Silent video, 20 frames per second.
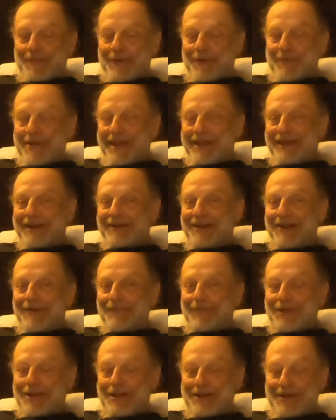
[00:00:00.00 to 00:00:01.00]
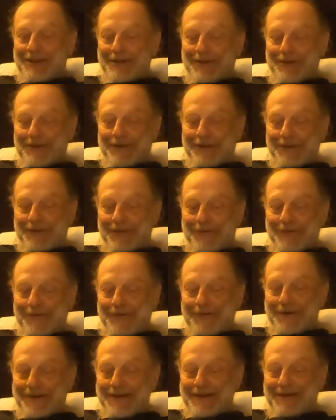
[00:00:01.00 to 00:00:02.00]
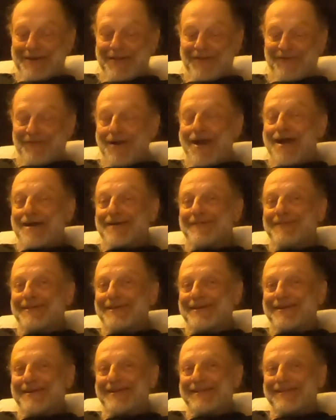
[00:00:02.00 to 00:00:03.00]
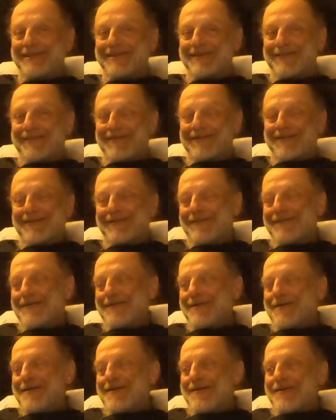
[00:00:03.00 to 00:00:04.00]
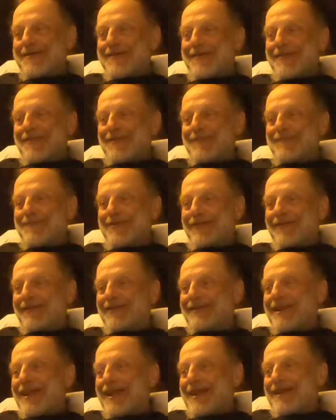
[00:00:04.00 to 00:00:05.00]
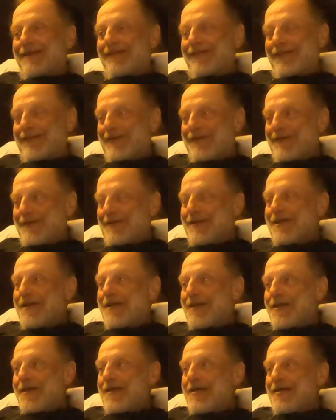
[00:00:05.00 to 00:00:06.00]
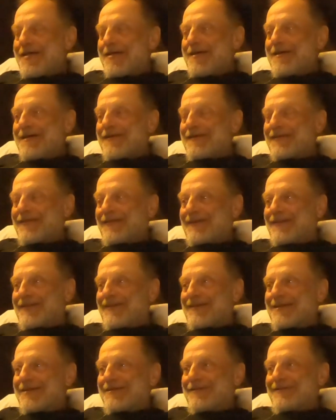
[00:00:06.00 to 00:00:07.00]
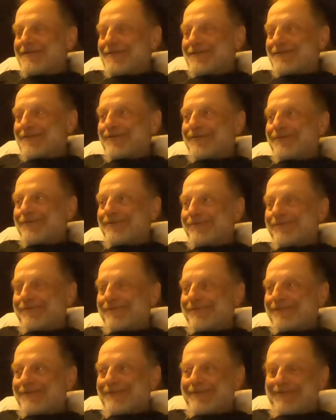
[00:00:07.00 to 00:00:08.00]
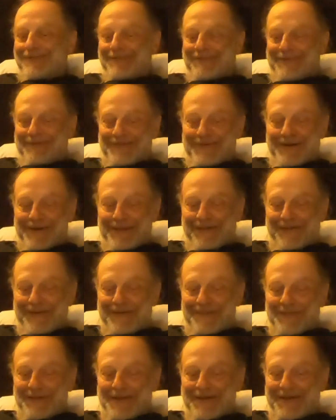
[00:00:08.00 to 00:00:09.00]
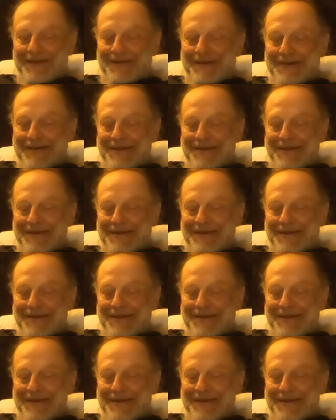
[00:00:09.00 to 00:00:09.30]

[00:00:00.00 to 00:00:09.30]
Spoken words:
I'll make an attempt at describing at least the missing days, 16 through 20 something.